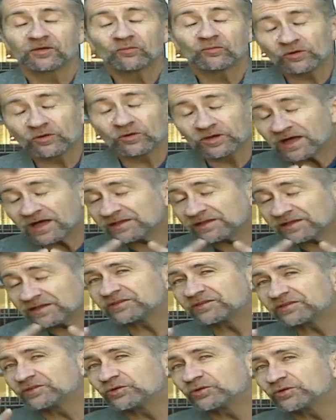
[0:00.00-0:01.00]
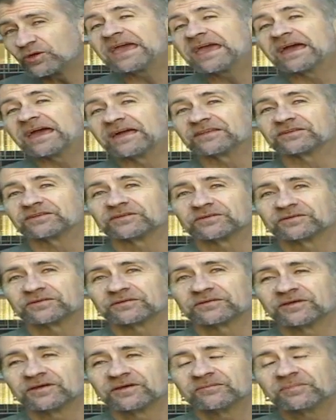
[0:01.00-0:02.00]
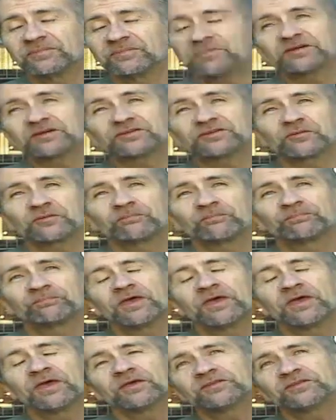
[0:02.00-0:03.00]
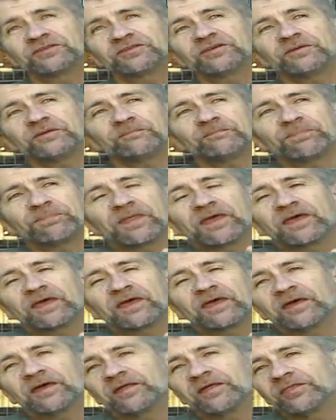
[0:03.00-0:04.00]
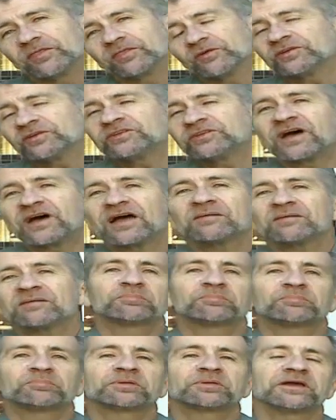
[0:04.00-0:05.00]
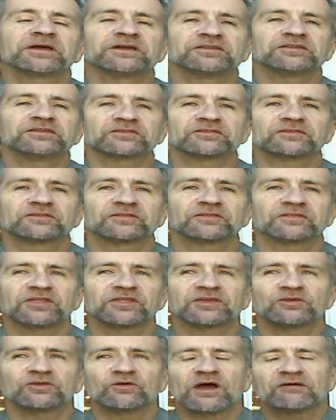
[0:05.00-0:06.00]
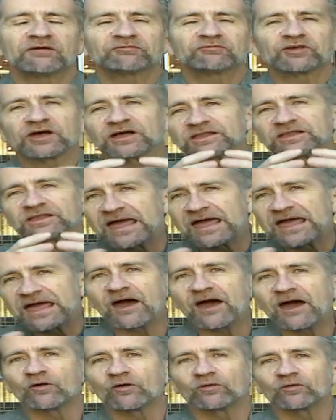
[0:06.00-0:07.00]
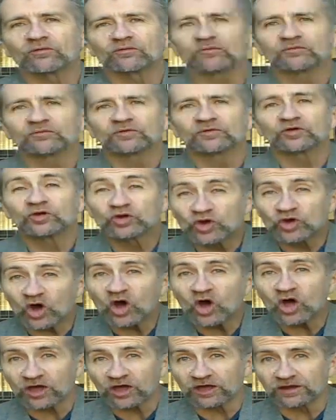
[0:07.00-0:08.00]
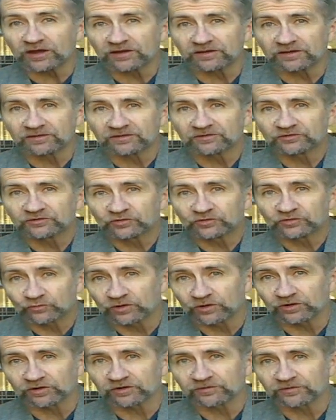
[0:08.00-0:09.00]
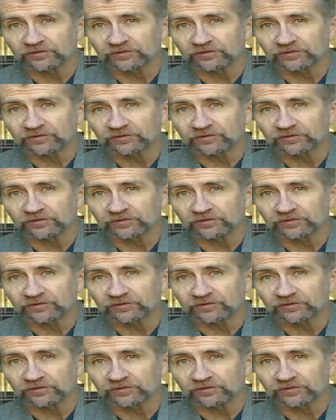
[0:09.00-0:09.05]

Well, God says you can't because you see, there's a time and a place that you have to allow God to work